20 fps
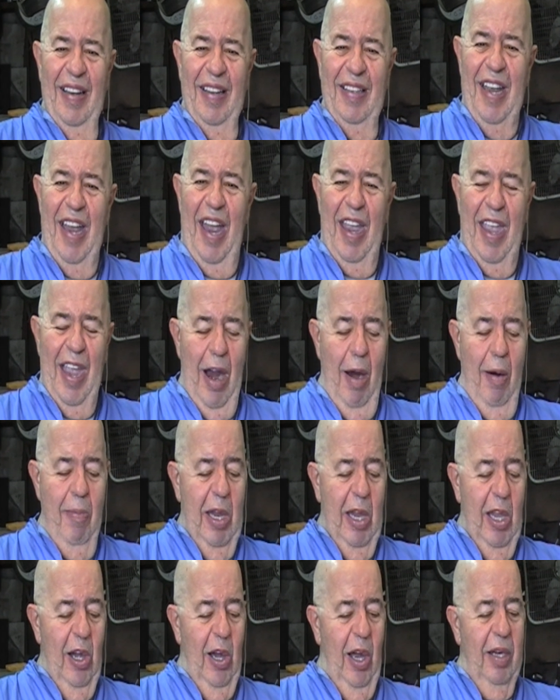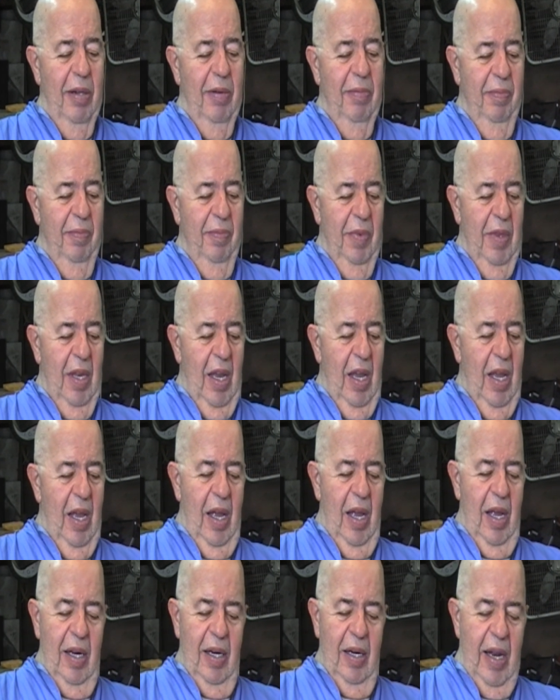Take care. Be good.
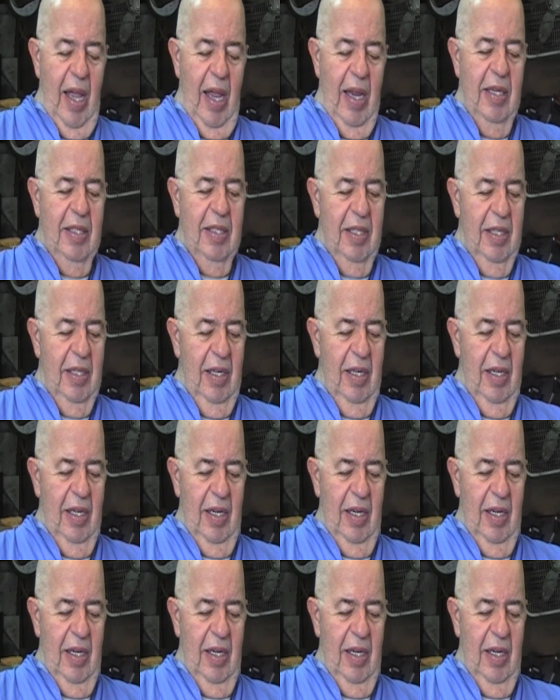Nice.